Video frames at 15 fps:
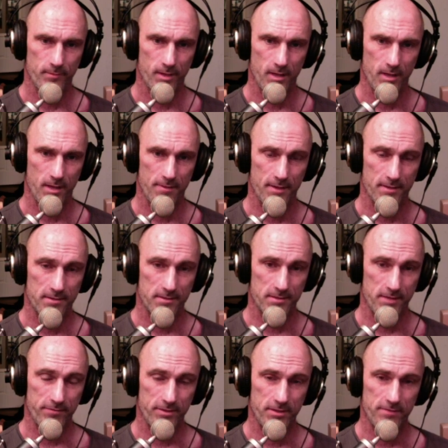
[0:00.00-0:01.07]
And that's
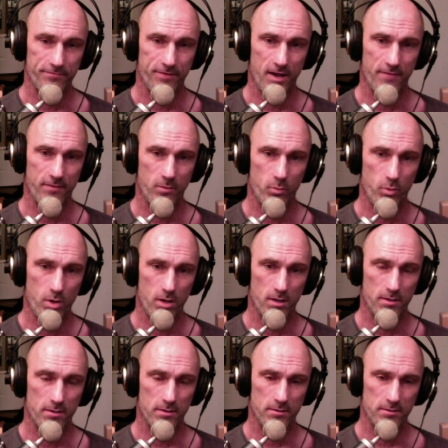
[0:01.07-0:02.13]

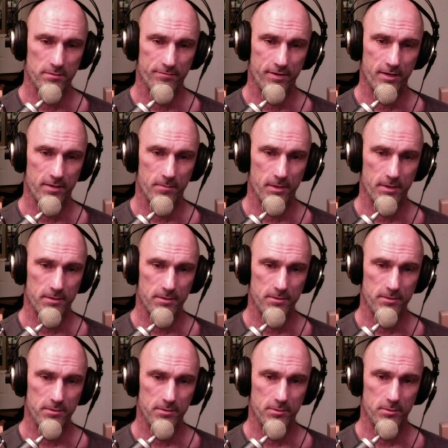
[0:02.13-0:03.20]
17,501 divided by
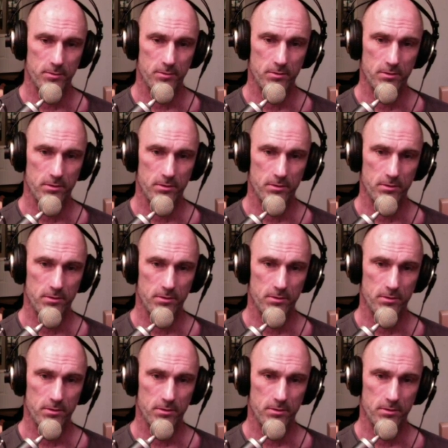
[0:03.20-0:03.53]
2.